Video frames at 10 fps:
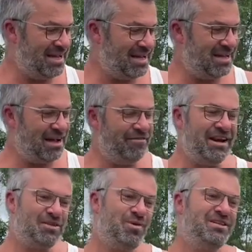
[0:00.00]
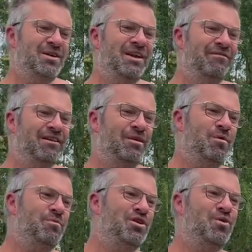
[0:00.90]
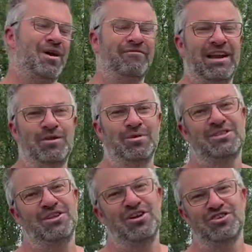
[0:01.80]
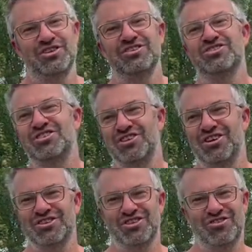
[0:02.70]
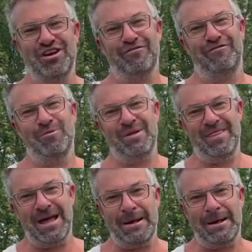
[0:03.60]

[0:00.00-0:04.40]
Yeah. I think that's why it's so lovely when we do have our little excursions, just to concentrate on filming that.